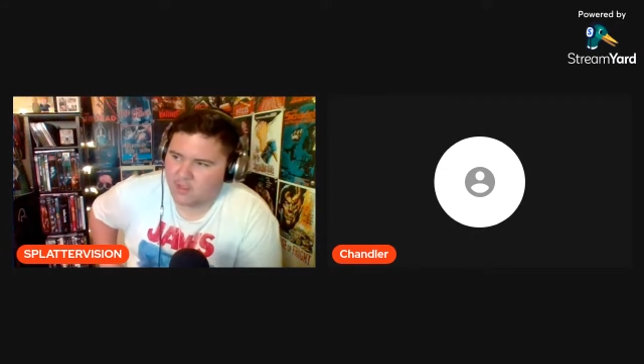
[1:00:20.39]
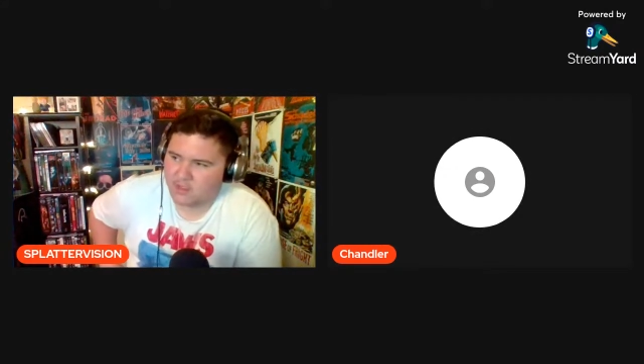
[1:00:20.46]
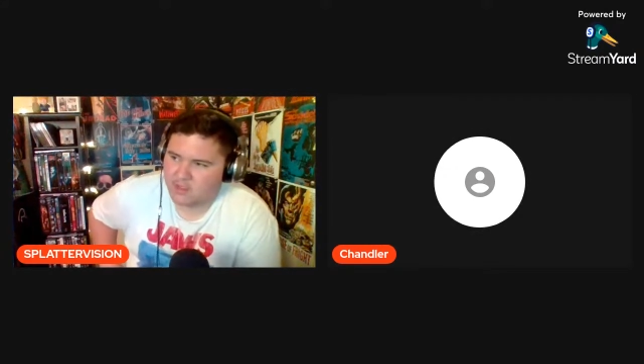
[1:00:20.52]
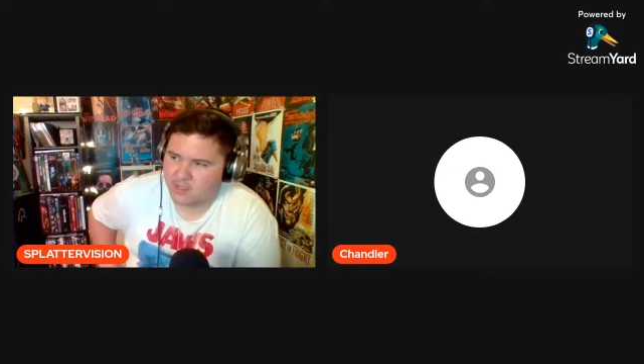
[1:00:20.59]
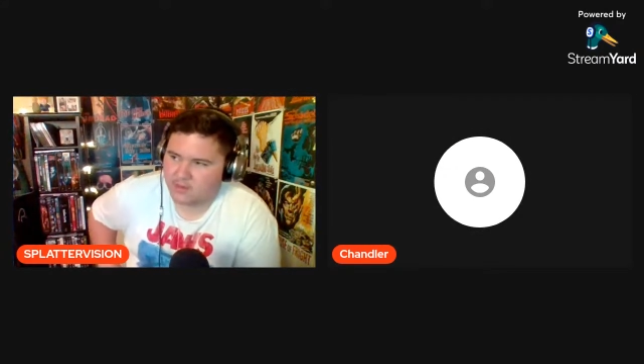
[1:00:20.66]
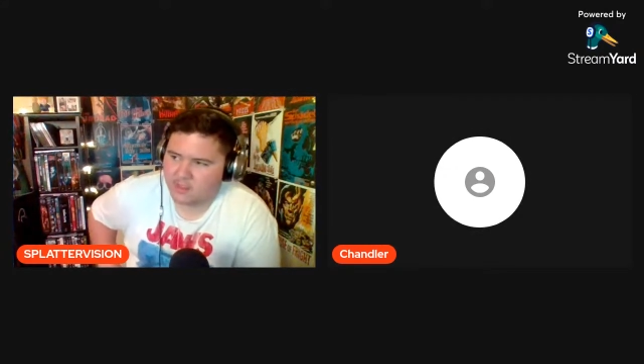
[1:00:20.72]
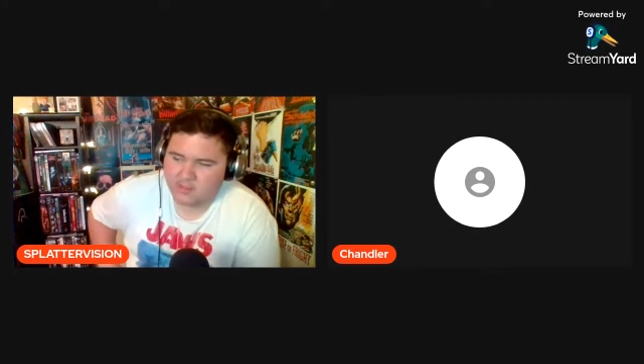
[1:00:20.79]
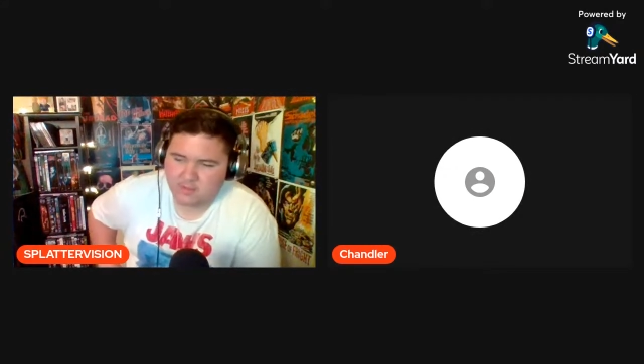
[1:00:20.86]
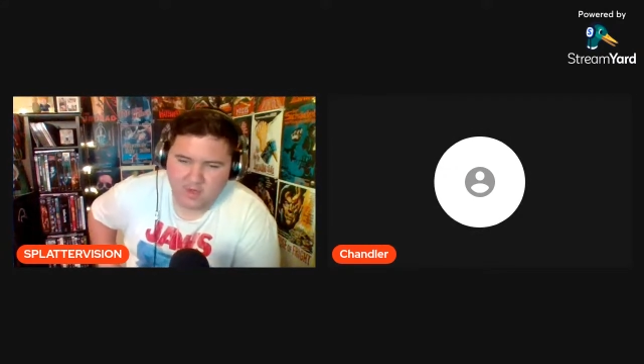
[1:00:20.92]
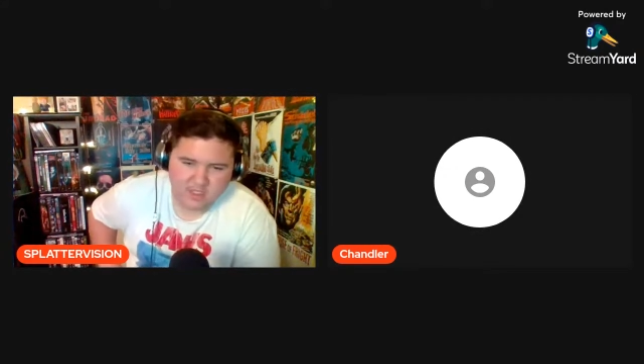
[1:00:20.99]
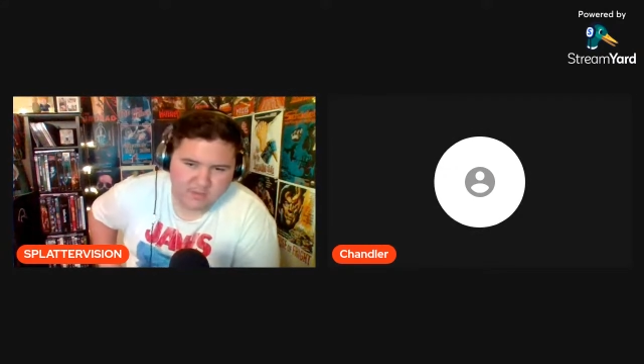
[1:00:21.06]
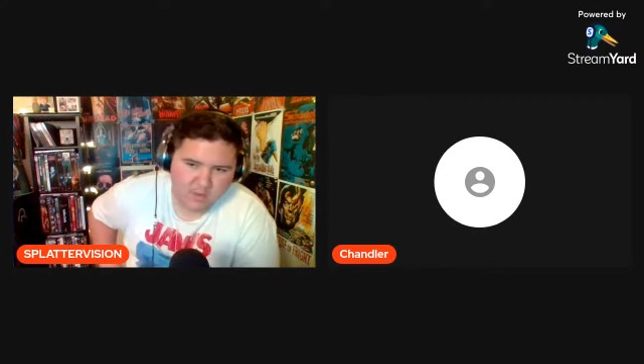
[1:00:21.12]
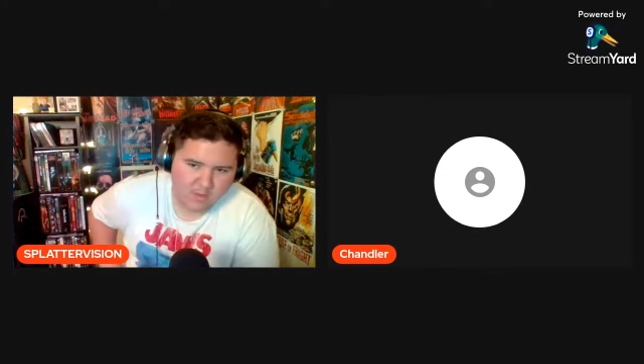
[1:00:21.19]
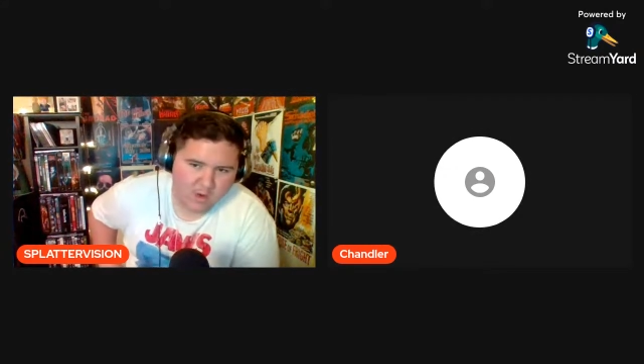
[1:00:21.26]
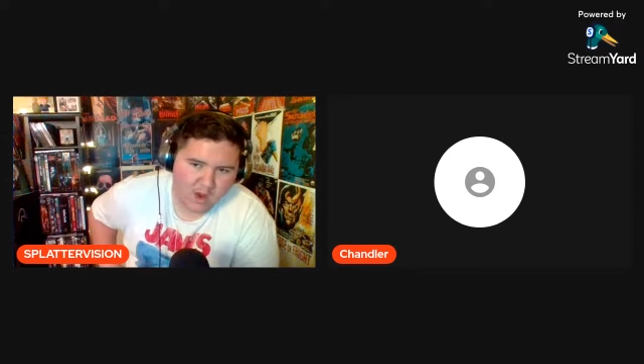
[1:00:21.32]
It's like let's watch
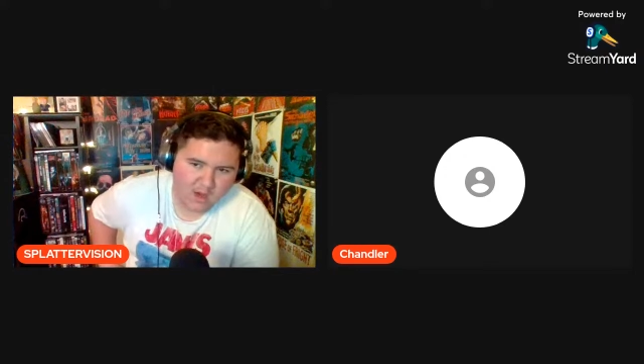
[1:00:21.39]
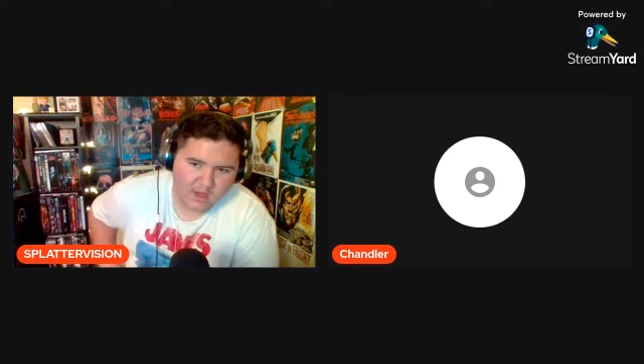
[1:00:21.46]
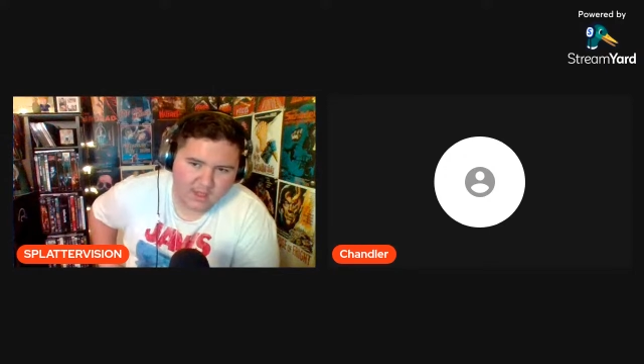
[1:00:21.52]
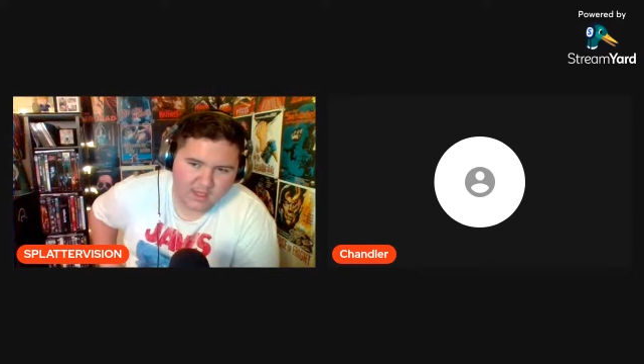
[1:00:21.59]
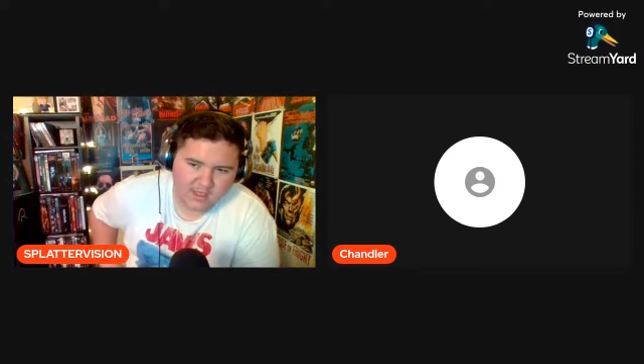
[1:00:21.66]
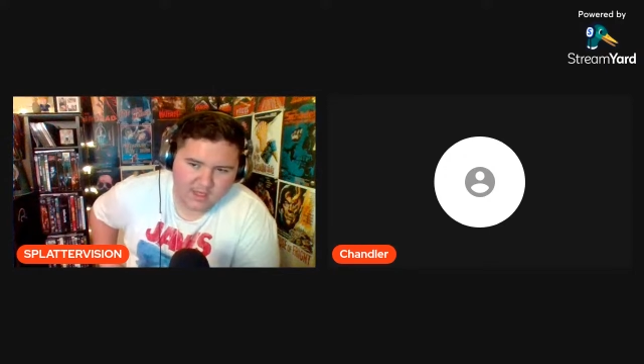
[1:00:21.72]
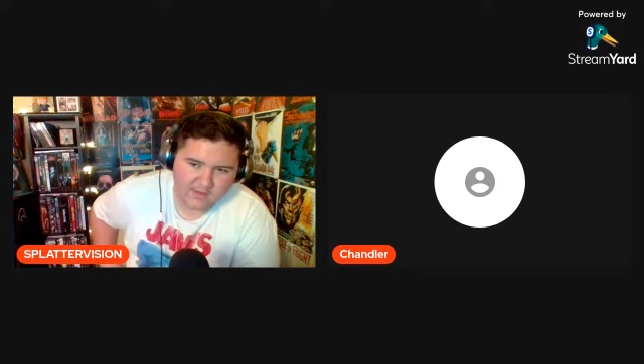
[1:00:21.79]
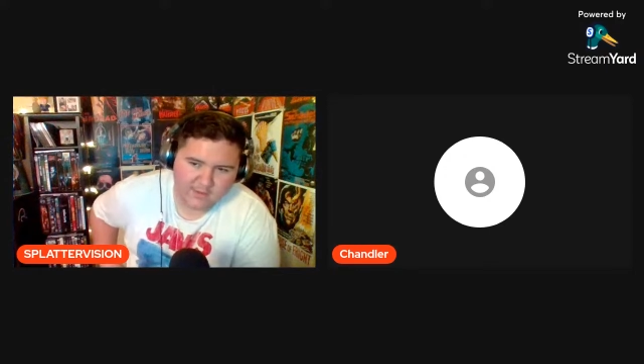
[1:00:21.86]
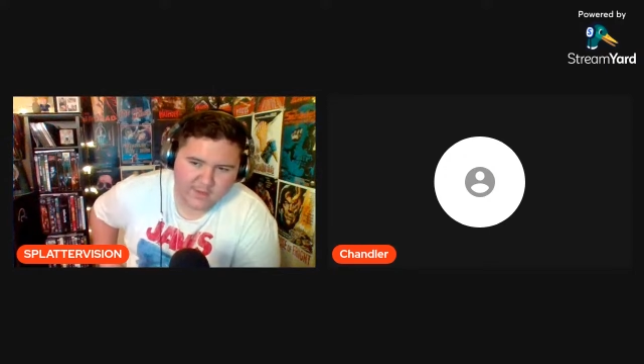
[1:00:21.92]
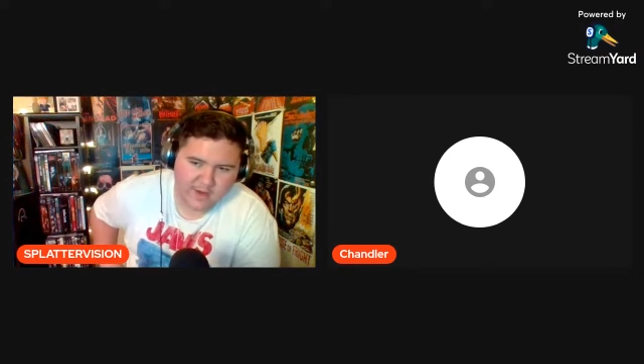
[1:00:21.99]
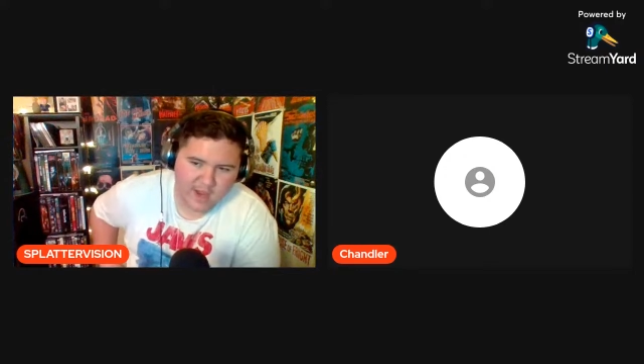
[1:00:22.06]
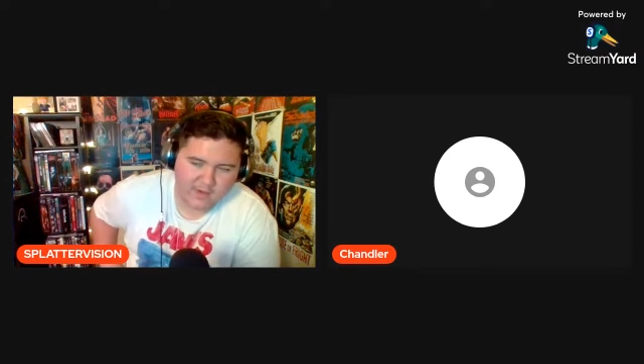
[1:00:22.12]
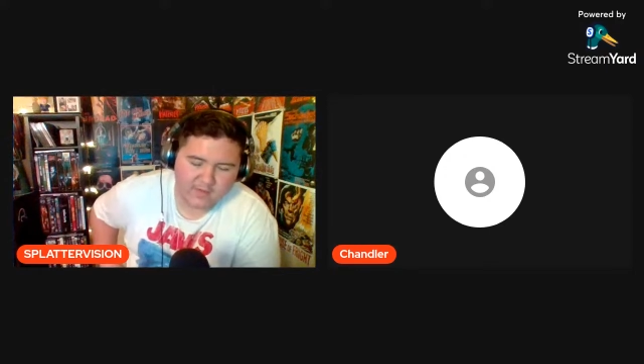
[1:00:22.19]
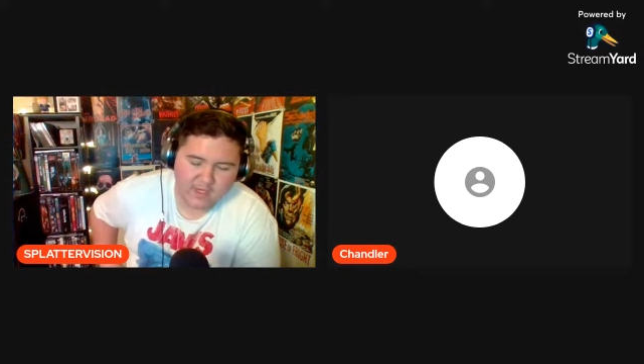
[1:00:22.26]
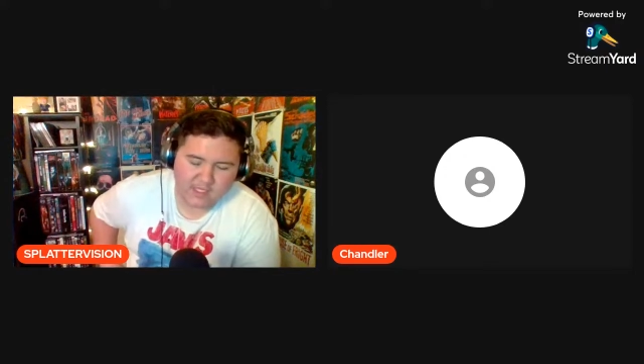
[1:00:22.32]
Moana, and
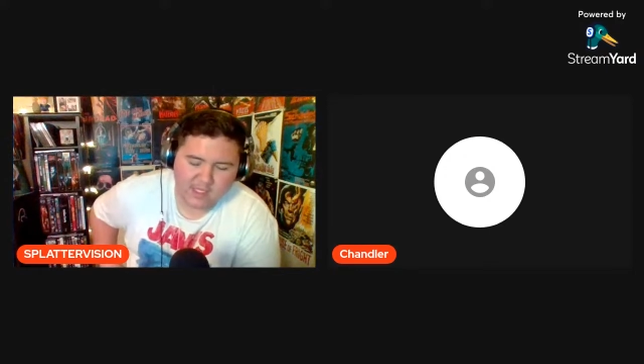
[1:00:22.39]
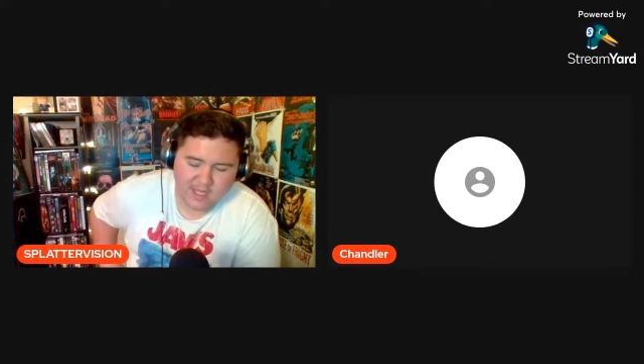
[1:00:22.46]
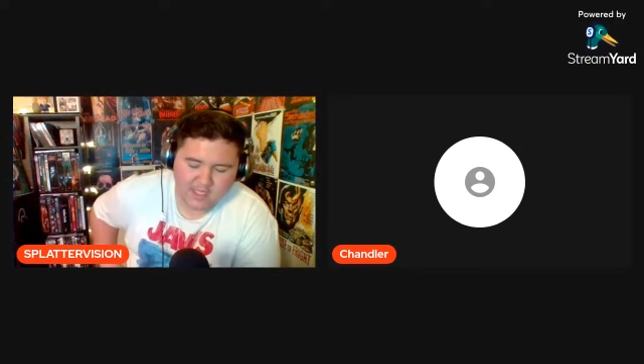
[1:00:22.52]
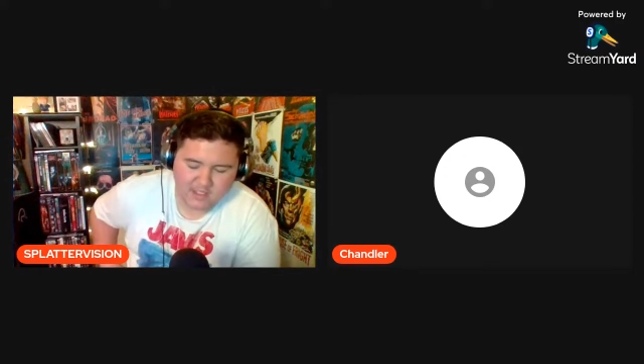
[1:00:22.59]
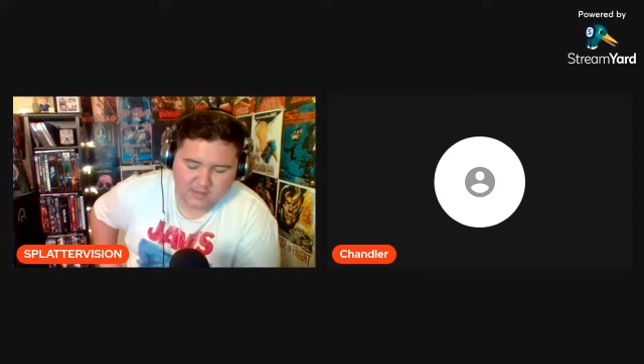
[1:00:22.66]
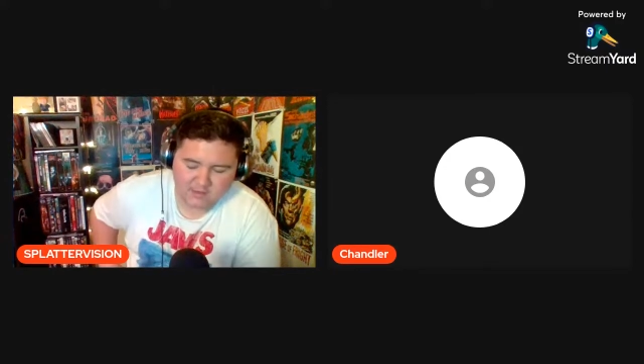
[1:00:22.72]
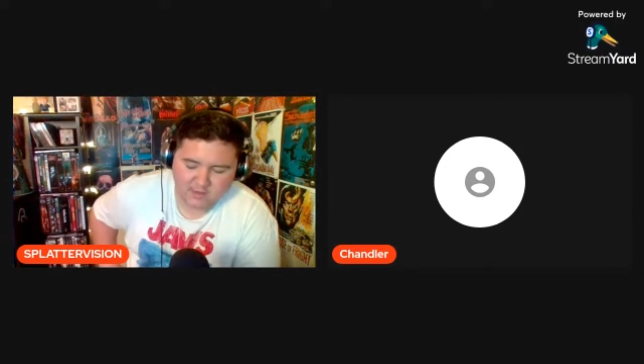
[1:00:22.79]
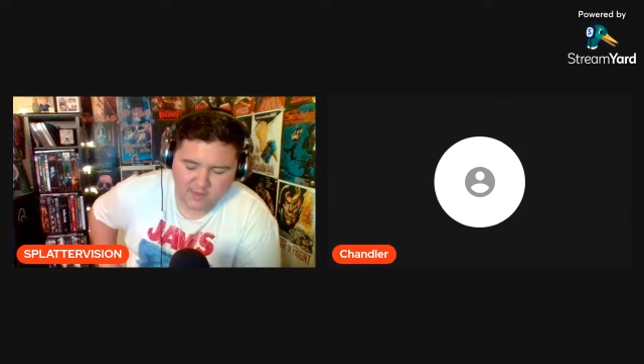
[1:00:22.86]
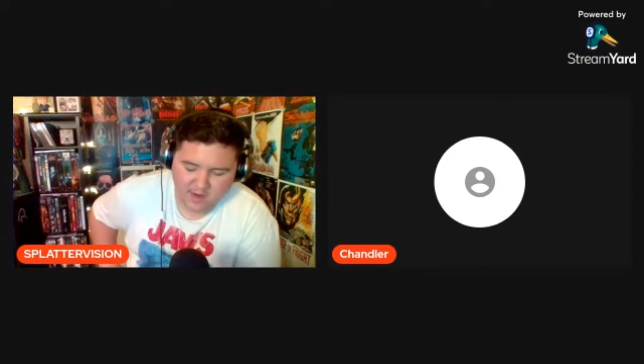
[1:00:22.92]
every classroom